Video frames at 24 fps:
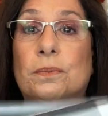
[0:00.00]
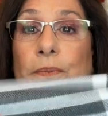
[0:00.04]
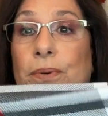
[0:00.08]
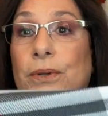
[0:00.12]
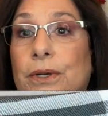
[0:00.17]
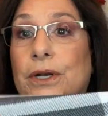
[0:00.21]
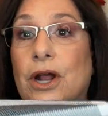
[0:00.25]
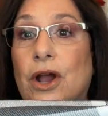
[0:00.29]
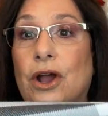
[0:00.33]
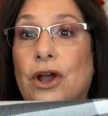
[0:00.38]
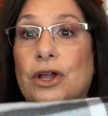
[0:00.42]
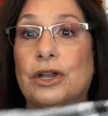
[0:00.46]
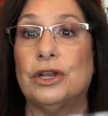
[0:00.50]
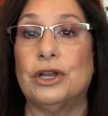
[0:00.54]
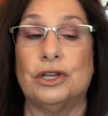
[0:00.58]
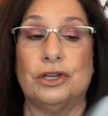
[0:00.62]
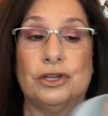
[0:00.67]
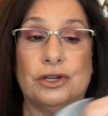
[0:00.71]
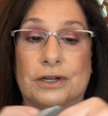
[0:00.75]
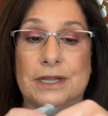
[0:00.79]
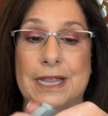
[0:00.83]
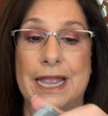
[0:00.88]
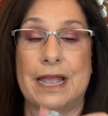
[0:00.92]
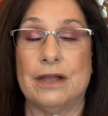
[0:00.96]
put on
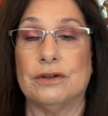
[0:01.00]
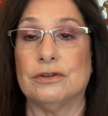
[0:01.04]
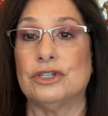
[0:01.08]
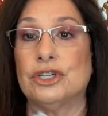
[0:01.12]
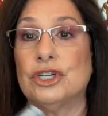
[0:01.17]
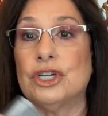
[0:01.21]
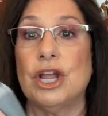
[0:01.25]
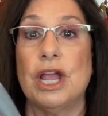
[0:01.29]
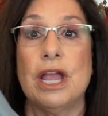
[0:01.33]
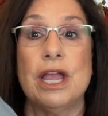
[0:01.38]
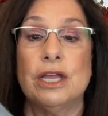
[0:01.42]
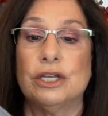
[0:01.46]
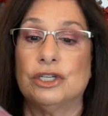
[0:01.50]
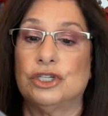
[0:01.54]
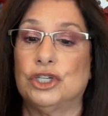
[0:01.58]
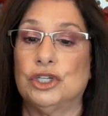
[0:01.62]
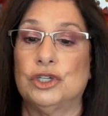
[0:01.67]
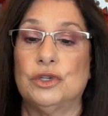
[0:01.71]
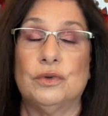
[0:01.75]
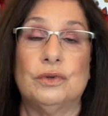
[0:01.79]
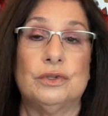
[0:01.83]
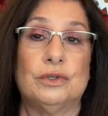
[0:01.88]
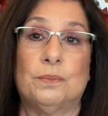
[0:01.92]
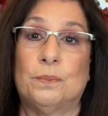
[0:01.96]
your couch
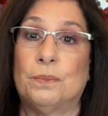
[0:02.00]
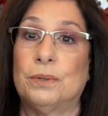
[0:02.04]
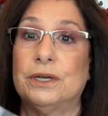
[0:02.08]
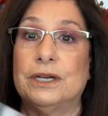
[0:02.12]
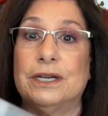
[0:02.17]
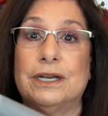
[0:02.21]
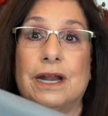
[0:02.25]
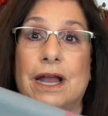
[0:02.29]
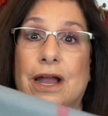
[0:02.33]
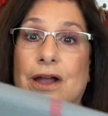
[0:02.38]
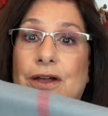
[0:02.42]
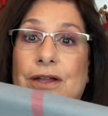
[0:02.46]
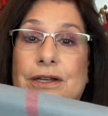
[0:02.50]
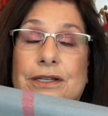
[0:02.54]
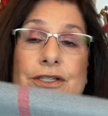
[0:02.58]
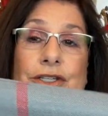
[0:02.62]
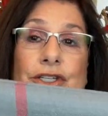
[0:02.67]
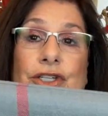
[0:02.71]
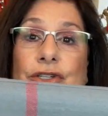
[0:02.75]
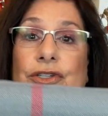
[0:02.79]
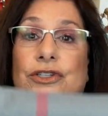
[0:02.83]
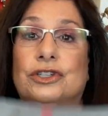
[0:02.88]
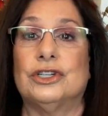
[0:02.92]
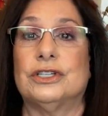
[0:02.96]
to put it on
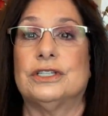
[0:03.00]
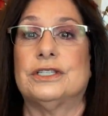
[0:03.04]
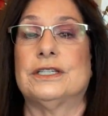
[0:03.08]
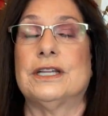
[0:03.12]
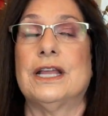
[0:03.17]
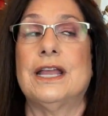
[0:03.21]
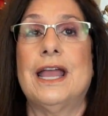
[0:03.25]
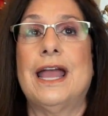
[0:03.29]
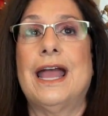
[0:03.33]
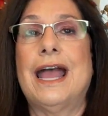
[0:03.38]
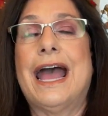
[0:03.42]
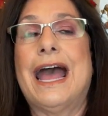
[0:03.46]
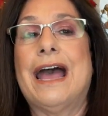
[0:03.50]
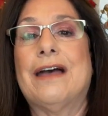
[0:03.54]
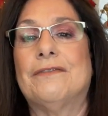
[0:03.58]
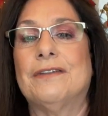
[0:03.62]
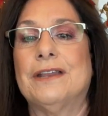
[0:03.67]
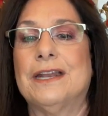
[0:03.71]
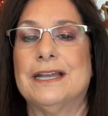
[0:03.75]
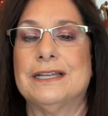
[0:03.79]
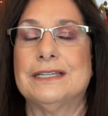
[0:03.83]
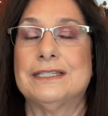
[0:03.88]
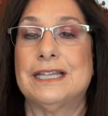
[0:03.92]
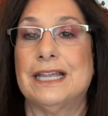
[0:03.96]
to just have
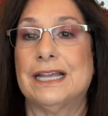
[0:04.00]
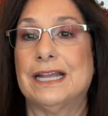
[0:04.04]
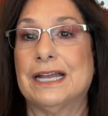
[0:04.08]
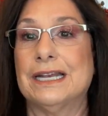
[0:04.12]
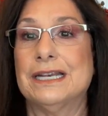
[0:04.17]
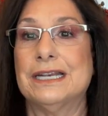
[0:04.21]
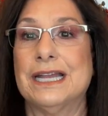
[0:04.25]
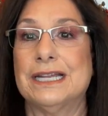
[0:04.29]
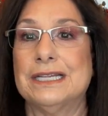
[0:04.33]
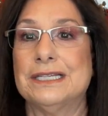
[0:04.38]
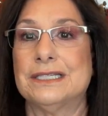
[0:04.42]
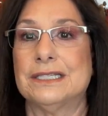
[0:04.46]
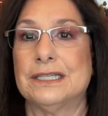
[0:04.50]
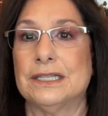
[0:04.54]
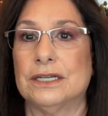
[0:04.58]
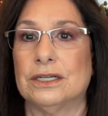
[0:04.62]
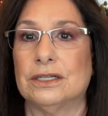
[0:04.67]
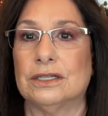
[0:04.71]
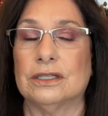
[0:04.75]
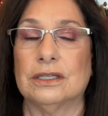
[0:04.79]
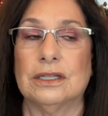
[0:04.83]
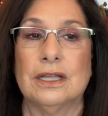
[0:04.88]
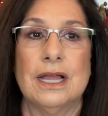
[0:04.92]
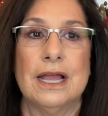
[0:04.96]
it as like a nice
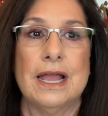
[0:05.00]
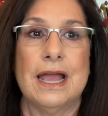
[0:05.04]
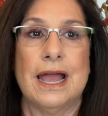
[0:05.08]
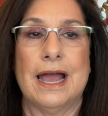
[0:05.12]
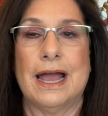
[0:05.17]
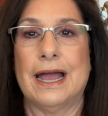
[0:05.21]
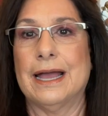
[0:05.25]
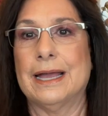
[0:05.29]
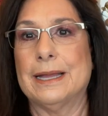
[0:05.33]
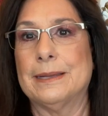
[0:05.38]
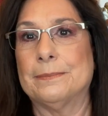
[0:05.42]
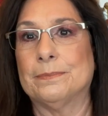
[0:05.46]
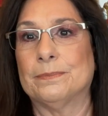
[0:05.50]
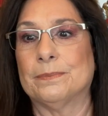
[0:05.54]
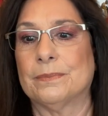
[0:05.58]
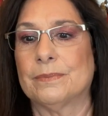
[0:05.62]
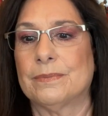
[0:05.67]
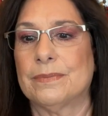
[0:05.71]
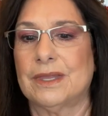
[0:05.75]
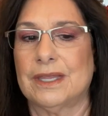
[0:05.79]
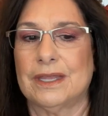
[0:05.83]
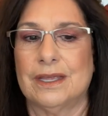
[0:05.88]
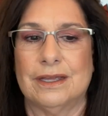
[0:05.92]
little um,